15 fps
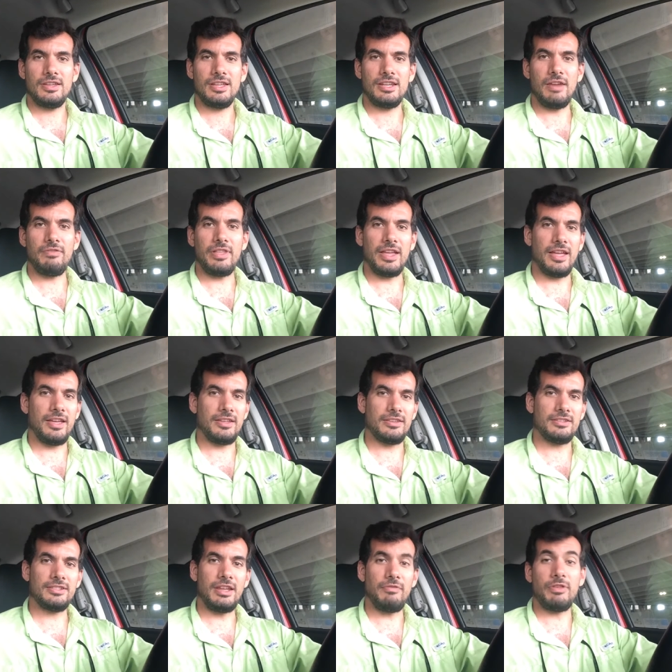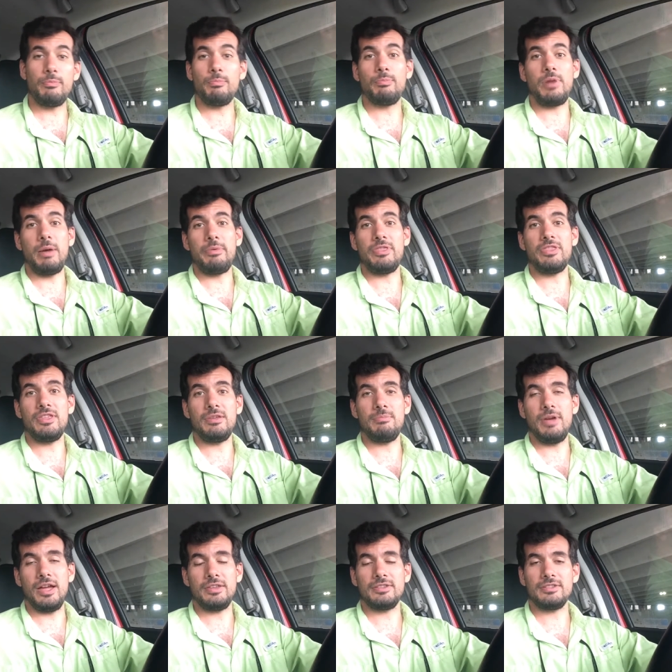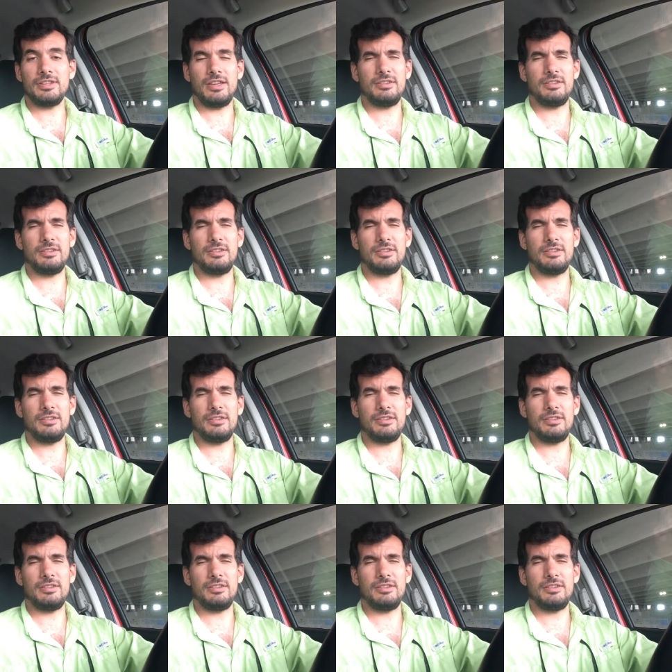He definitely probably the best.